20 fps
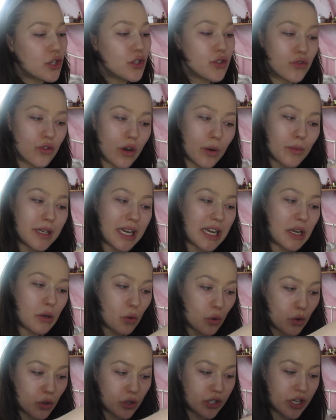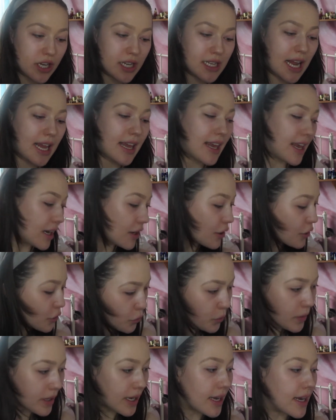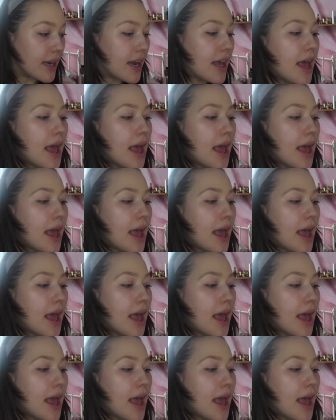Drop Dead Gorgeous Killer Queen